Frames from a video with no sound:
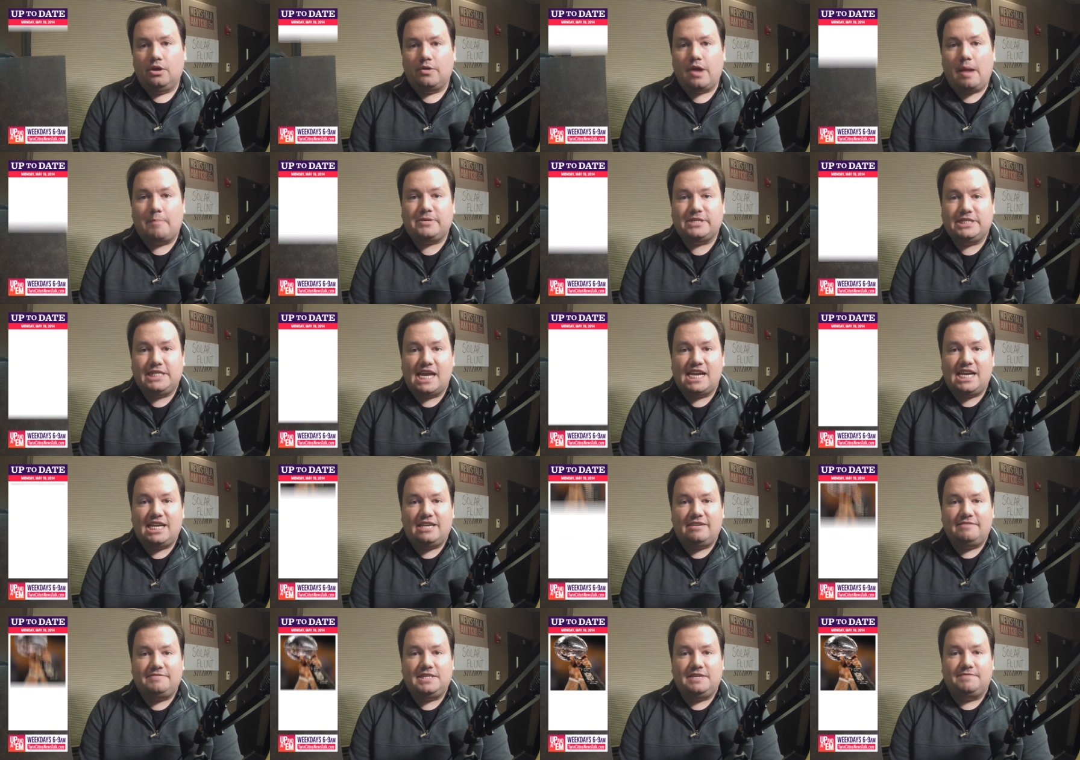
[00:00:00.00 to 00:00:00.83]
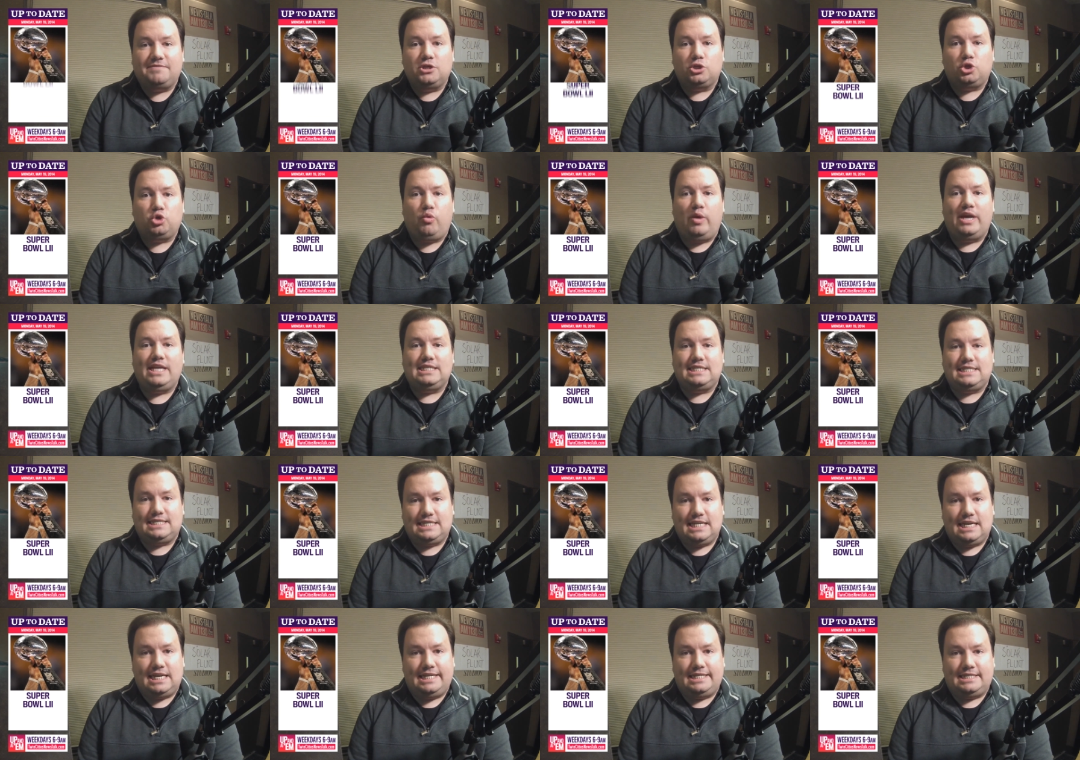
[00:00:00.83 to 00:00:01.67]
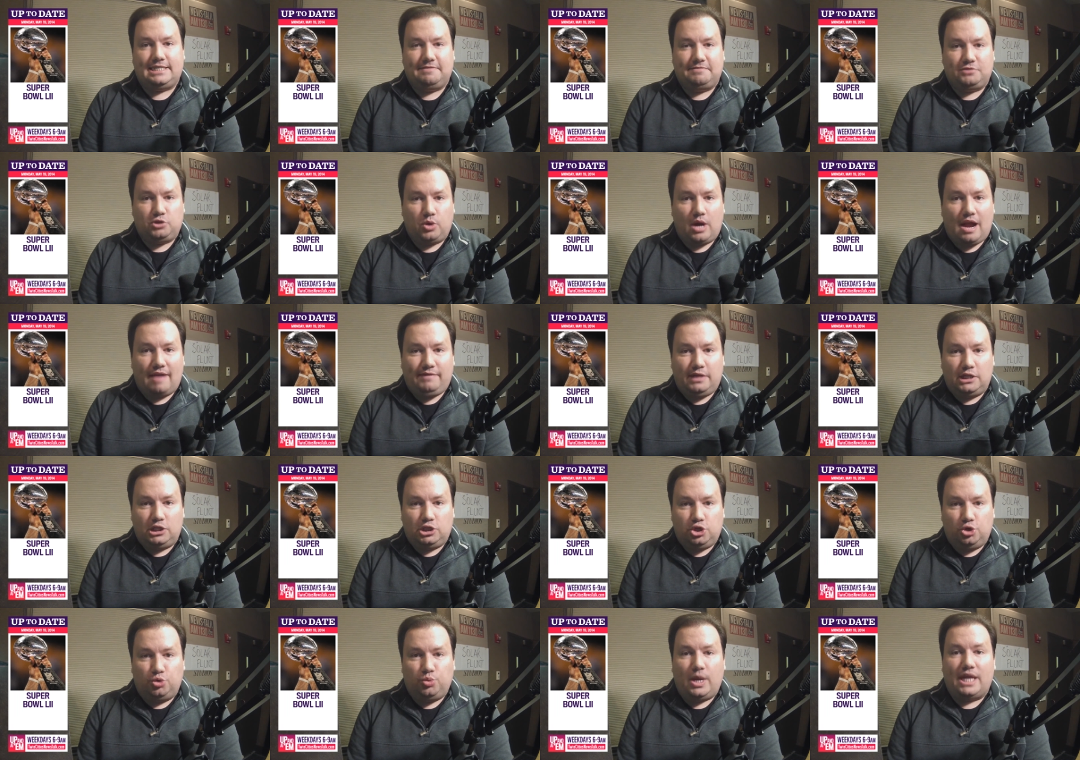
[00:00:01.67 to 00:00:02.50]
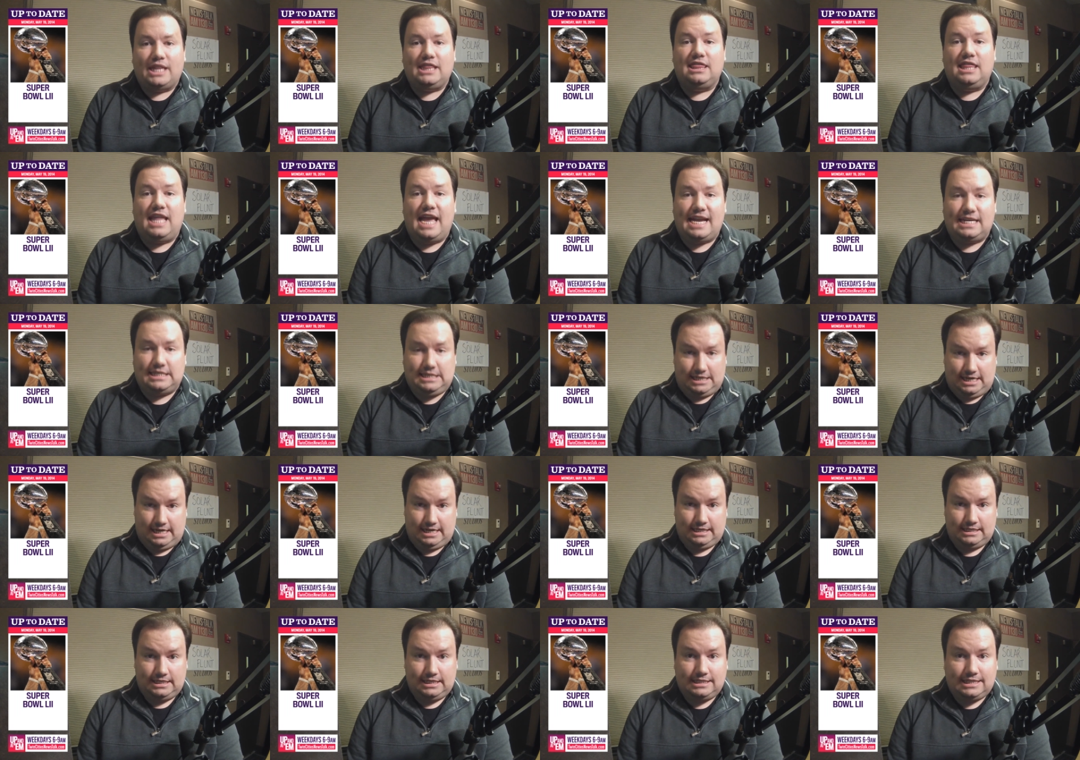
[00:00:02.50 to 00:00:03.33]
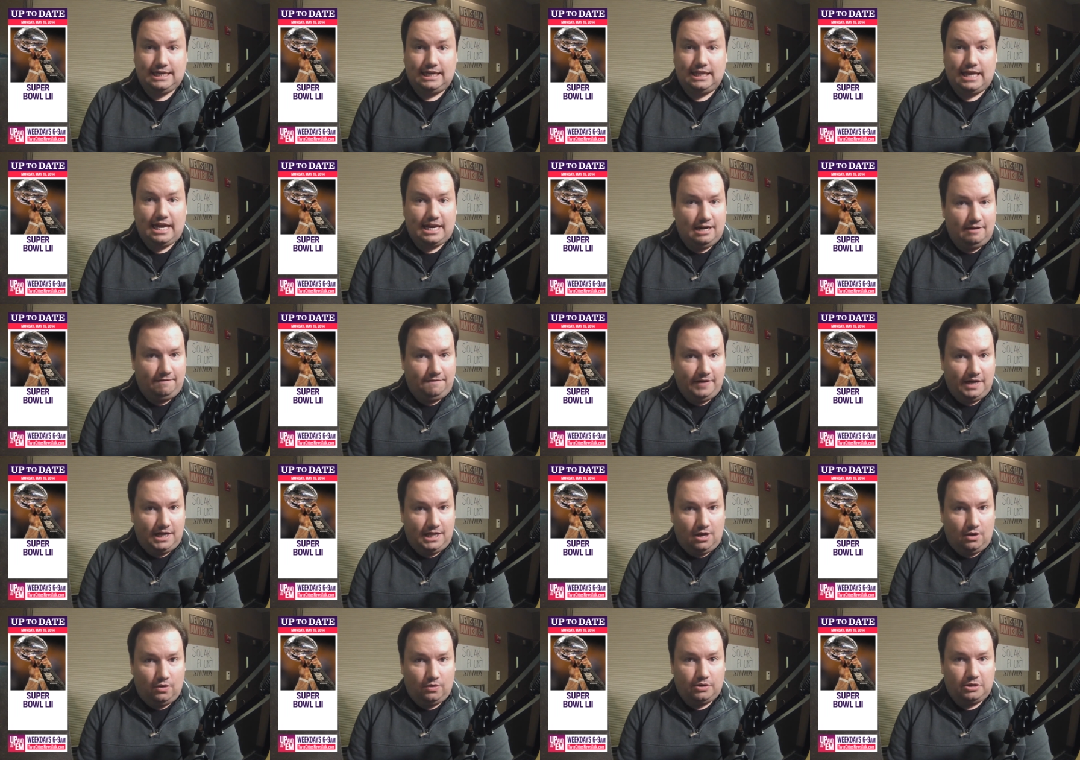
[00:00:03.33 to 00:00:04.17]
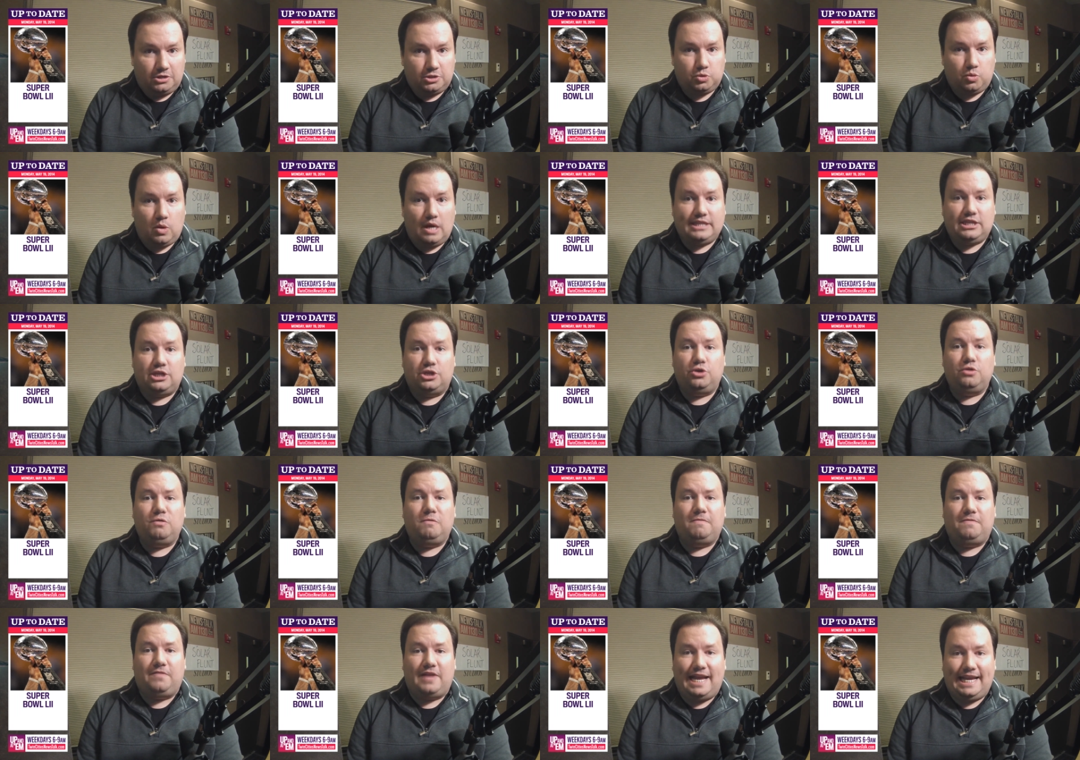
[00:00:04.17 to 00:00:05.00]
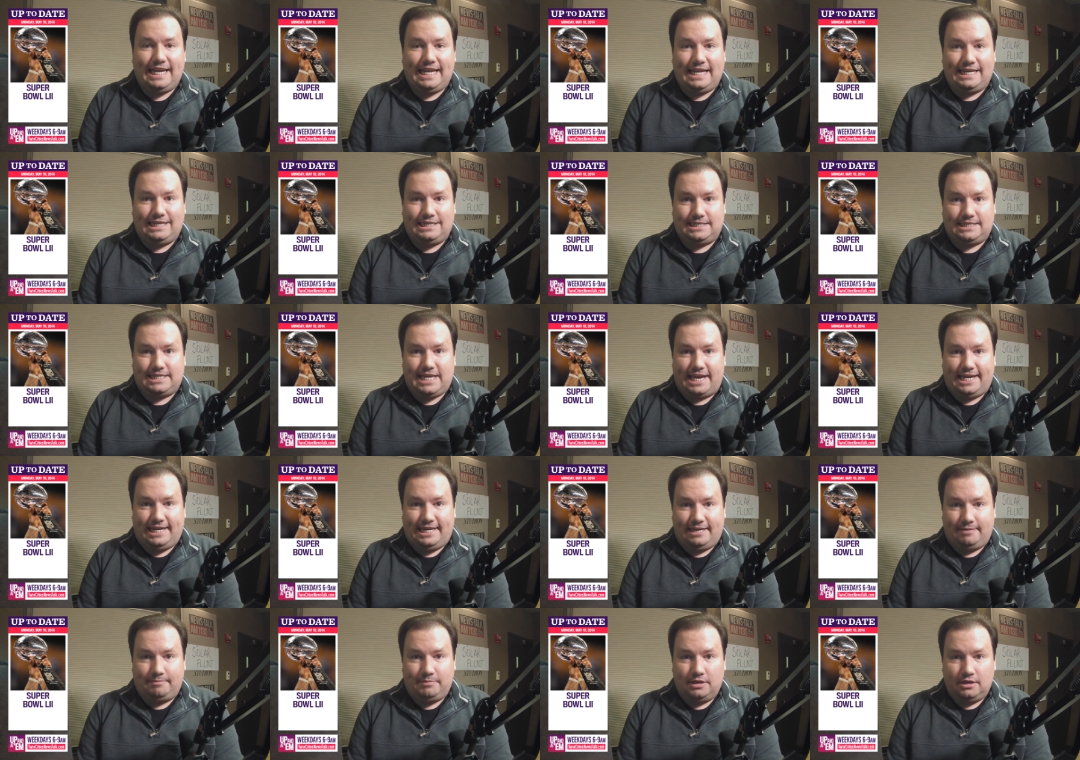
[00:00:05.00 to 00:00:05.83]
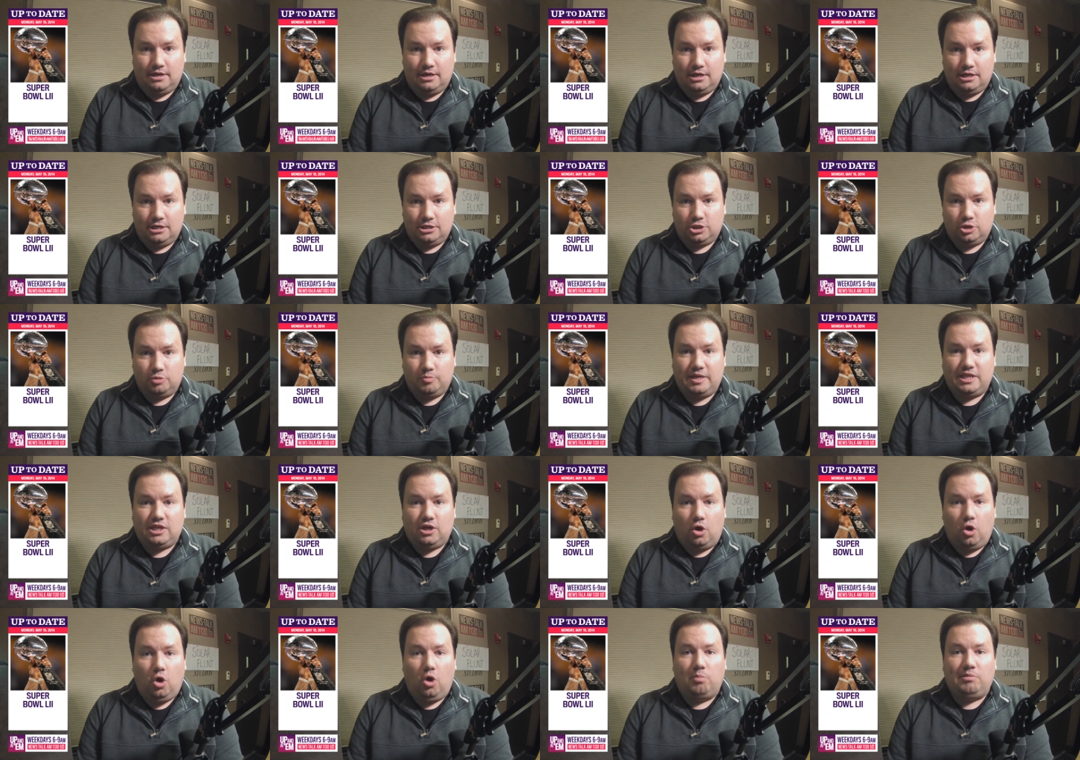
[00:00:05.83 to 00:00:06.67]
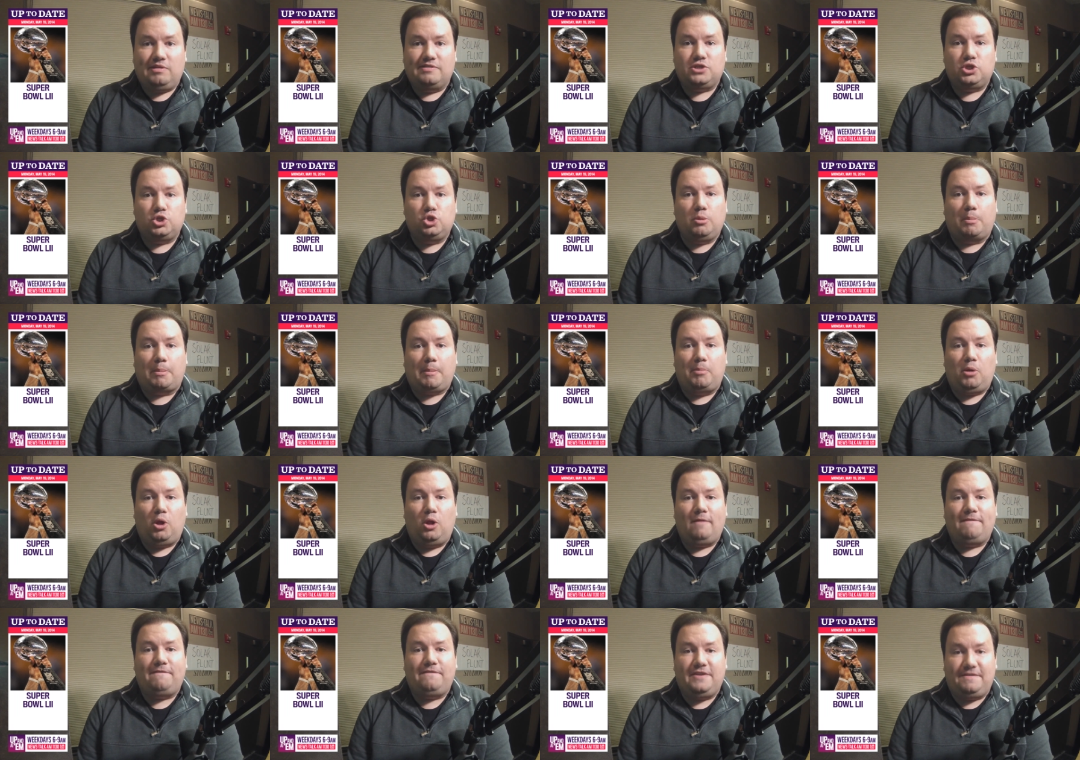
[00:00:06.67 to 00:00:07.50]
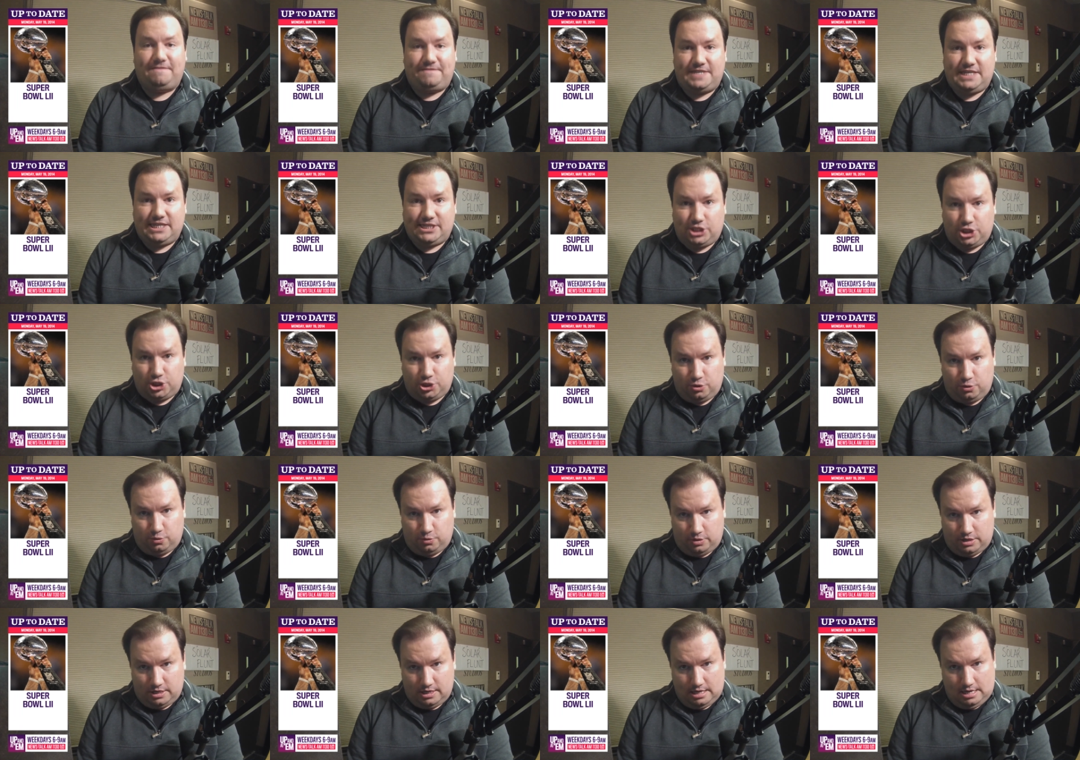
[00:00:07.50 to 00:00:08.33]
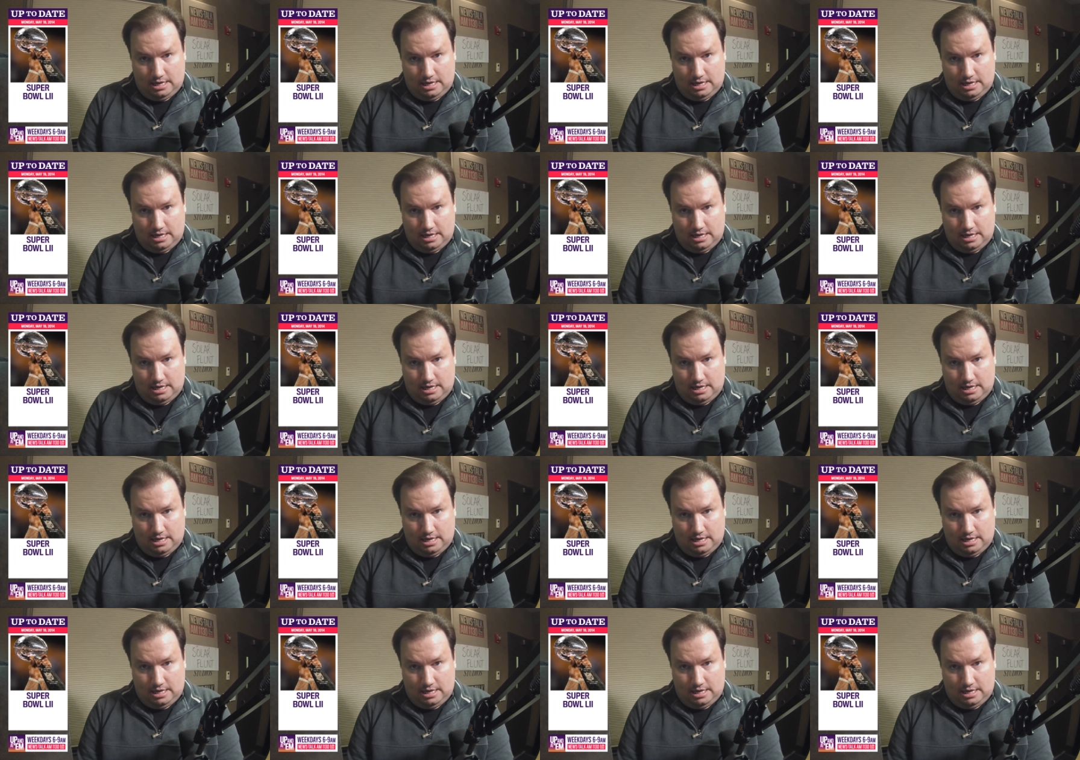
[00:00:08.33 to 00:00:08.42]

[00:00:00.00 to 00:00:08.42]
Representatives of the Twin Cities have traveled to Atlanta to tell NFL owners why the new Viking Stadium should be the home of Super Bowl 52.